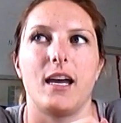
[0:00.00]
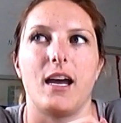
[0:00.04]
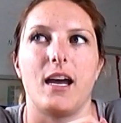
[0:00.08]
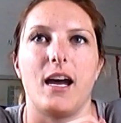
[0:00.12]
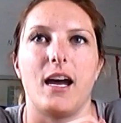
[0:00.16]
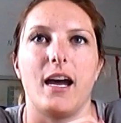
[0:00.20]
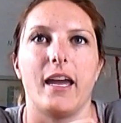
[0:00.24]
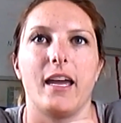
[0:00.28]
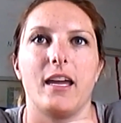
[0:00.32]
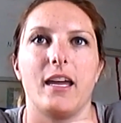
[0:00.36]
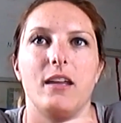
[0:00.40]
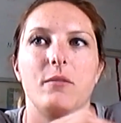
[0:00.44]

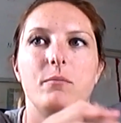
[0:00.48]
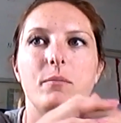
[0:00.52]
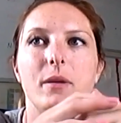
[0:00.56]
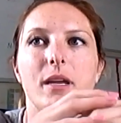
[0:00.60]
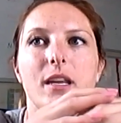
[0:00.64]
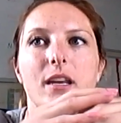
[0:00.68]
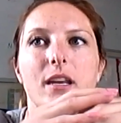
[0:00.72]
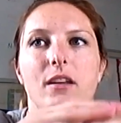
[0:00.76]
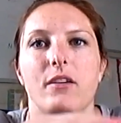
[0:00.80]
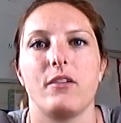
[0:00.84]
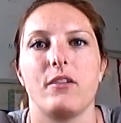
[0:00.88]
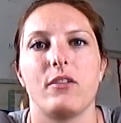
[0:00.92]
I had
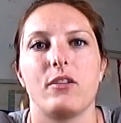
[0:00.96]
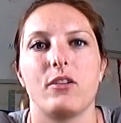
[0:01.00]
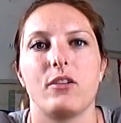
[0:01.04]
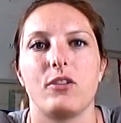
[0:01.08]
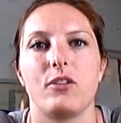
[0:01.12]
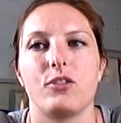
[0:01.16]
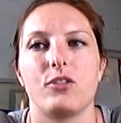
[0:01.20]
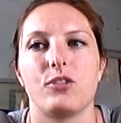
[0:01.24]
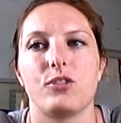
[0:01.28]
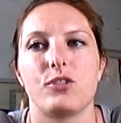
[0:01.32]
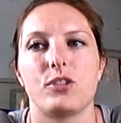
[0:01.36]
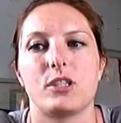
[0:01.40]
been
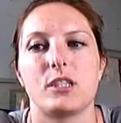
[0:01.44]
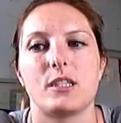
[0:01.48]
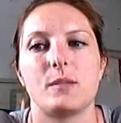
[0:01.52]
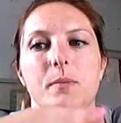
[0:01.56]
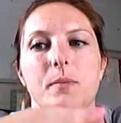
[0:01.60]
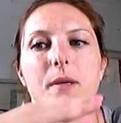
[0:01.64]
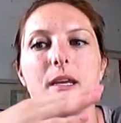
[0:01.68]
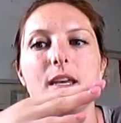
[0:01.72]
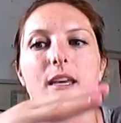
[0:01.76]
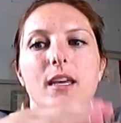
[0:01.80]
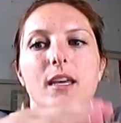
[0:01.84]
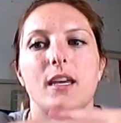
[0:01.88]

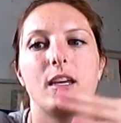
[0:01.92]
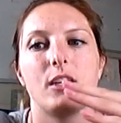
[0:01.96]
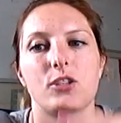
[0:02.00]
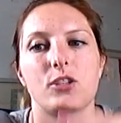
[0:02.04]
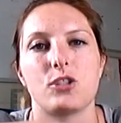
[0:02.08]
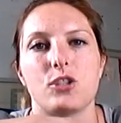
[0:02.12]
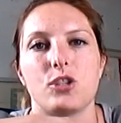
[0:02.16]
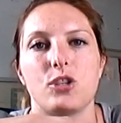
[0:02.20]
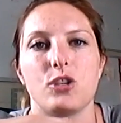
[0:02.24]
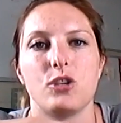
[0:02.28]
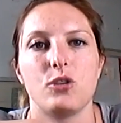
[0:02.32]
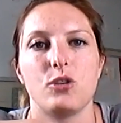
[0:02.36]
speaking
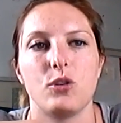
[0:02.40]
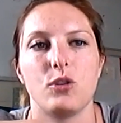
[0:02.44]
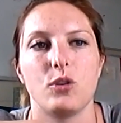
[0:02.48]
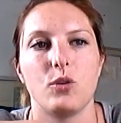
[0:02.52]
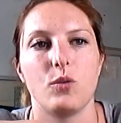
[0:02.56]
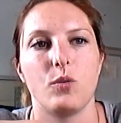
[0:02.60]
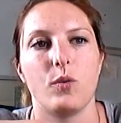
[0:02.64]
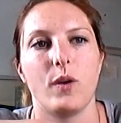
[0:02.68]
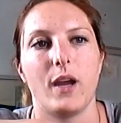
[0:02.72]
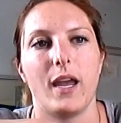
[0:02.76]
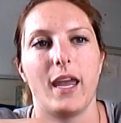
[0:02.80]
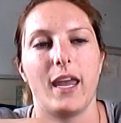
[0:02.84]

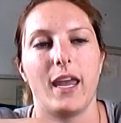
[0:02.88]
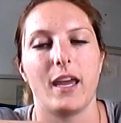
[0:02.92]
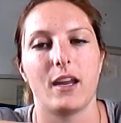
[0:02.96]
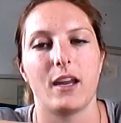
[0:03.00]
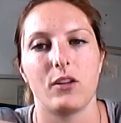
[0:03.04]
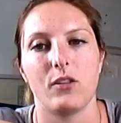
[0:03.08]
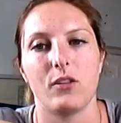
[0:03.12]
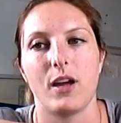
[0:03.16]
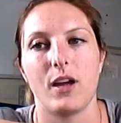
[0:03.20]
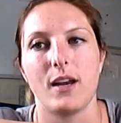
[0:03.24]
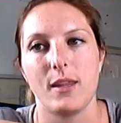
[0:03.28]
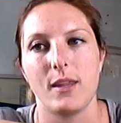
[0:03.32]
to, and
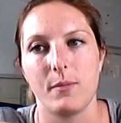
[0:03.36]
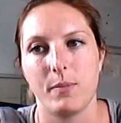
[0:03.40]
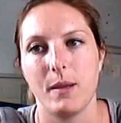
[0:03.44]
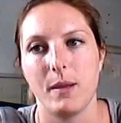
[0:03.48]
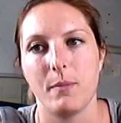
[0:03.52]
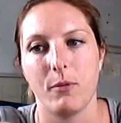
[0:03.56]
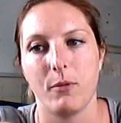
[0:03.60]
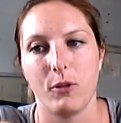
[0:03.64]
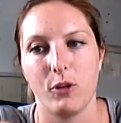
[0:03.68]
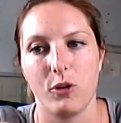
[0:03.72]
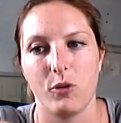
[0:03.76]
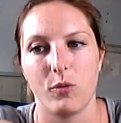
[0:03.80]
a lot of the
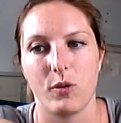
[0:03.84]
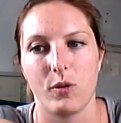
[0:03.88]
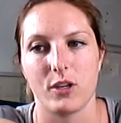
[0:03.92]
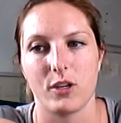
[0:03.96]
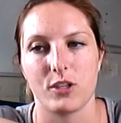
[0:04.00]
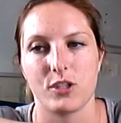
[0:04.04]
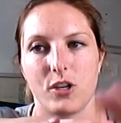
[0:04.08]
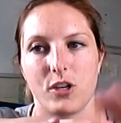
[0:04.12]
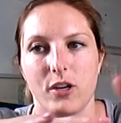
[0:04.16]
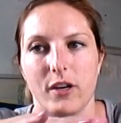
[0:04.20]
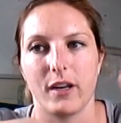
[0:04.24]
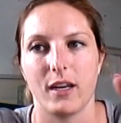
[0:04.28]
people who are
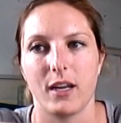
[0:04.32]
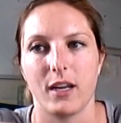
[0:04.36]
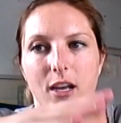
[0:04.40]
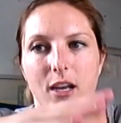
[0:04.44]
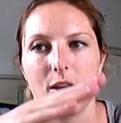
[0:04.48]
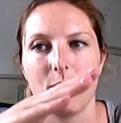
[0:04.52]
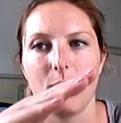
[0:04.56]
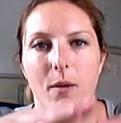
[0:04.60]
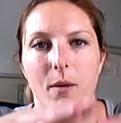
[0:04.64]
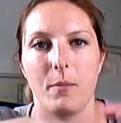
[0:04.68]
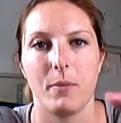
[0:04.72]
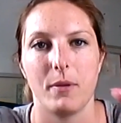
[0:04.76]
starting to
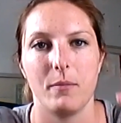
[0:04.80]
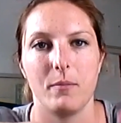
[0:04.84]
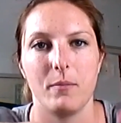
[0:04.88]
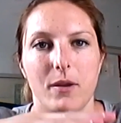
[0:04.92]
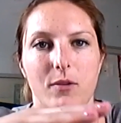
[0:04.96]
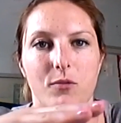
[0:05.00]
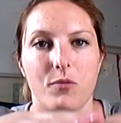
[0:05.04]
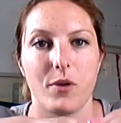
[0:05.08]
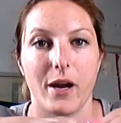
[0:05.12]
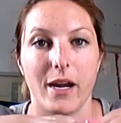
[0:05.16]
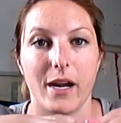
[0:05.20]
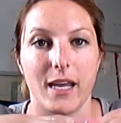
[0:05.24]
come up and
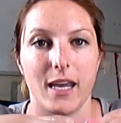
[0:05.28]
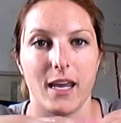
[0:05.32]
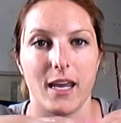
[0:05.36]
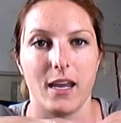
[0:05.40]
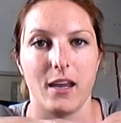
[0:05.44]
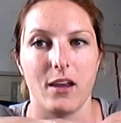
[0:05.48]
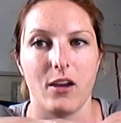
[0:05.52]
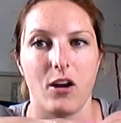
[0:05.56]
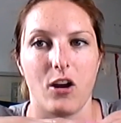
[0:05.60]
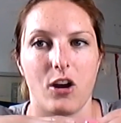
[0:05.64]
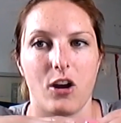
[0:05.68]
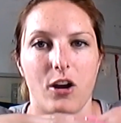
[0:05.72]
be
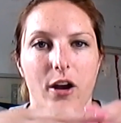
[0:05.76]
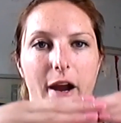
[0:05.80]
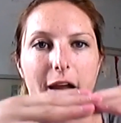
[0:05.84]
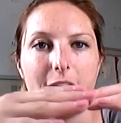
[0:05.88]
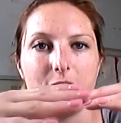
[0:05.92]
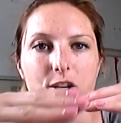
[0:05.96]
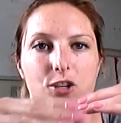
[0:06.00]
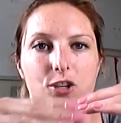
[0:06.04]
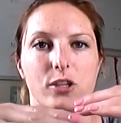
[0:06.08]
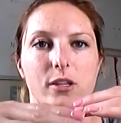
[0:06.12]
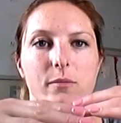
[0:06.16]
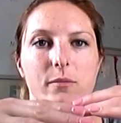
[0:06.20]
ready are
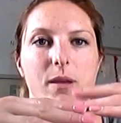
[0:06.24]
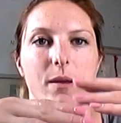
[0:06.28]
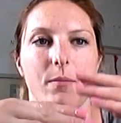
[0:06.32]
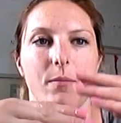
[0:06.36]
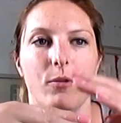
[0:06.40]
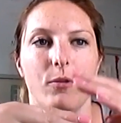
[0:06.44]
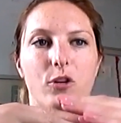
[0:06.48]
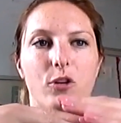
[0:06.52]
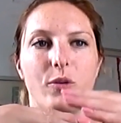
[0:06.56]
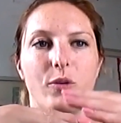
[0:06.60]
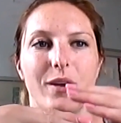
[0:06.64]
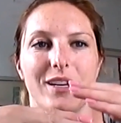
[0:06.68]
actually
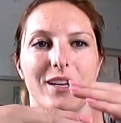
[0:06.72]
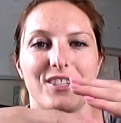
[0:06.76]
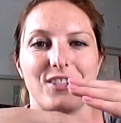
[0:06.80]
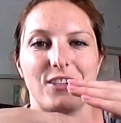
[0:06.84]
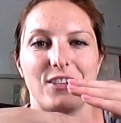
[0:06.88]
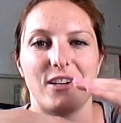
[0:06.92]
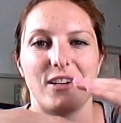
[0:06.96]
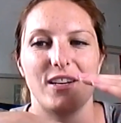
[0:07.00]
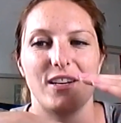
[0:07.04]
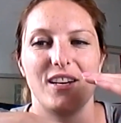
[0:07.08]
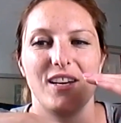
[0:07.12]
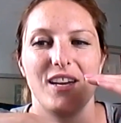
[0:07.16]
people who I
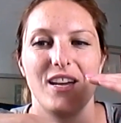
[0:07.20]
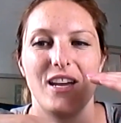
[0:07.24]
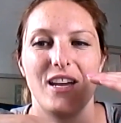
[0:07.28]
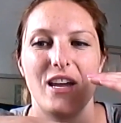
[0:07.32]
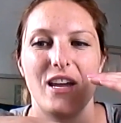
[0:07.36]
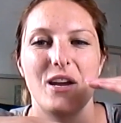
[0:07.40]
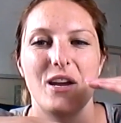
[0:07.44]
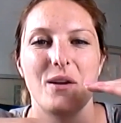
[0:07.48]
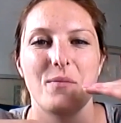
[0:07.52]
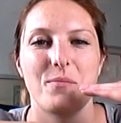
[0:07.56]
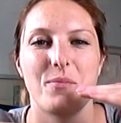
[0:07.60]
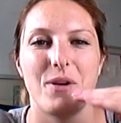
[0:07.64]
started
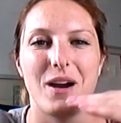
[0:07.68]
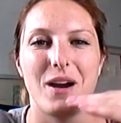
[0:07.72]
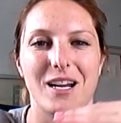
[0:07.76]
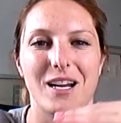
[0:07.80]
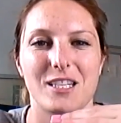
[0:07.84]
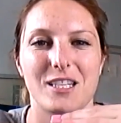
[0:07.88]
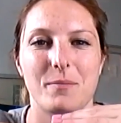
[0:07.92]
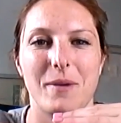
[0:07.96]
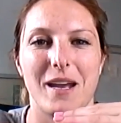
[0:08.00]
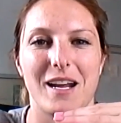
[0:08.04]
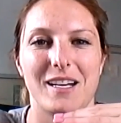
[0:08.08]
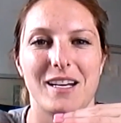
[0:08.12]

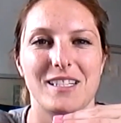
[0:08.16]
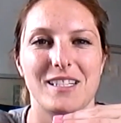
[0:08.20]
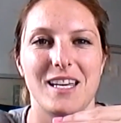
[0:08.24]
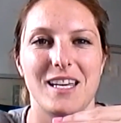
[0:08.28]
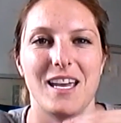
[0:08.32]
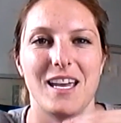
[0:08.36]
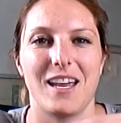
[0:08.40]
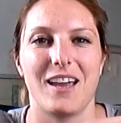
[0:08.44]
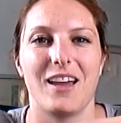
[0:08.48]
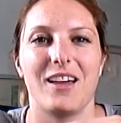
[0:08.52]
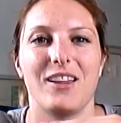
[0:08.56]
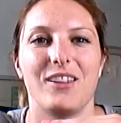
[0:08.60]

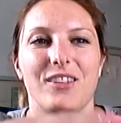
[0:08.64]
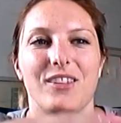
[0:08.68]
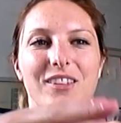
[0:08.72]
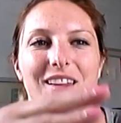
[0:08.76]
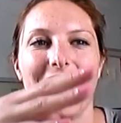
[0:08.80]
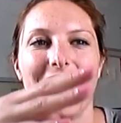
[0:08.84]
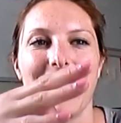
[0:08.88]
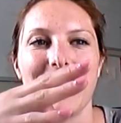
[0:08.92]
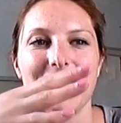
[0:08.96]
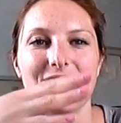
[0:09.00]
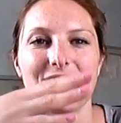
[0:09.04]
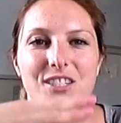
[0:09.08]
prospecting
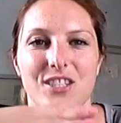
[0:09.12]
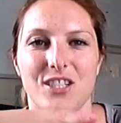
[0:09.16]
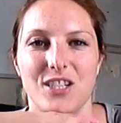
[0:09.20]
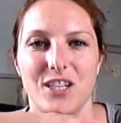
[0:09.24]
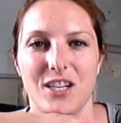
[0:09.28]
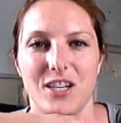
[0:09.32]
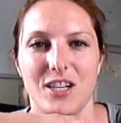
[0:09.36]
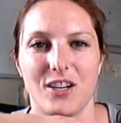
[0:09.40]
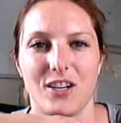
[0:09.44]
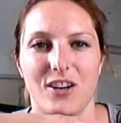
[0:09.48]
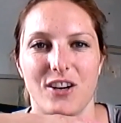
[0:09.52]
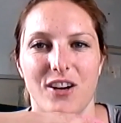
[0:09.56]
last
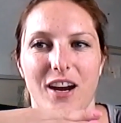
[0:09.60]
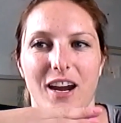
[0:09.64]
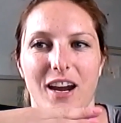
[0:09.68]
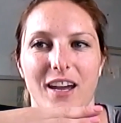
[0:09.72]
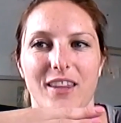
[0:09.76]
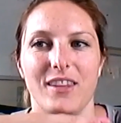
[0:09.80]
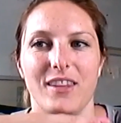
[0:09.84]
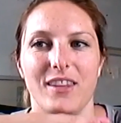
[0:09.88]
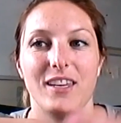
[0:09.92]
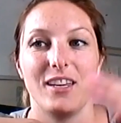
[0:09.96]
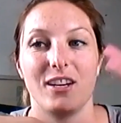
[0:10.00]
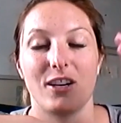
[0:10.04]
year
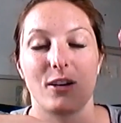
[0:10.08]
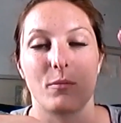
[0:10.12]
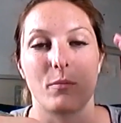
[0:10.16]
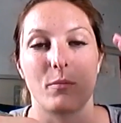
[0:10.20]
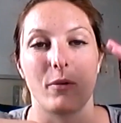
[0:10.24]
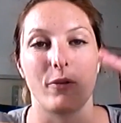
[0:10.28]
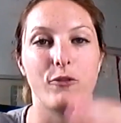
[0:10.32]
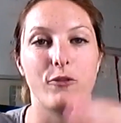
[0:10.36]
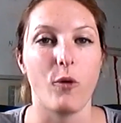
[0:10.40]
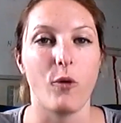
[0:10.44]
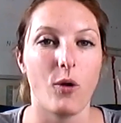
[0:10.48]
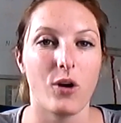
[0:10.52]
and the year
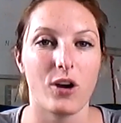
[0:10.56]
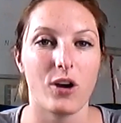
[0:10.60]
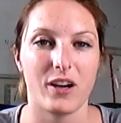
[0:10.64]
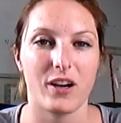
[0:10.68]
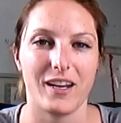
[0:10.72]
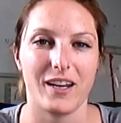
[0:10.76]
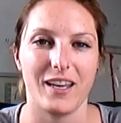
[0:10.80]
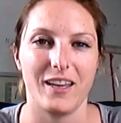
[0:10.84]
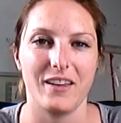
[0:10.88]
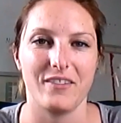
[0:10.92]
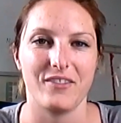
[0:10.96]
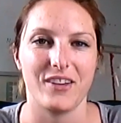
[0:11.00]
before
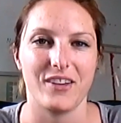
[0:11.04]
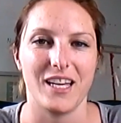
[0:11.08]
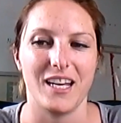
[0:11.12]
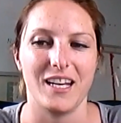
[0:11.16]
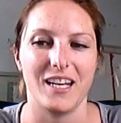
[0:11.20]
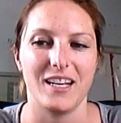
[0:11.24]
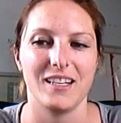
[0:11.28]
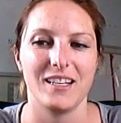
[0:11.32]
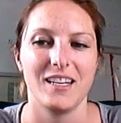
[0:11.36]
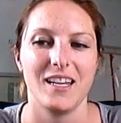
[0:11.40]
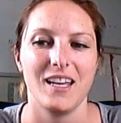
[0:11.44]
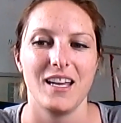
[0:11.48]

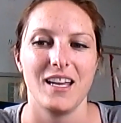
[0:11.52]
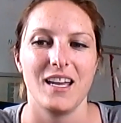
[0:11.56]
even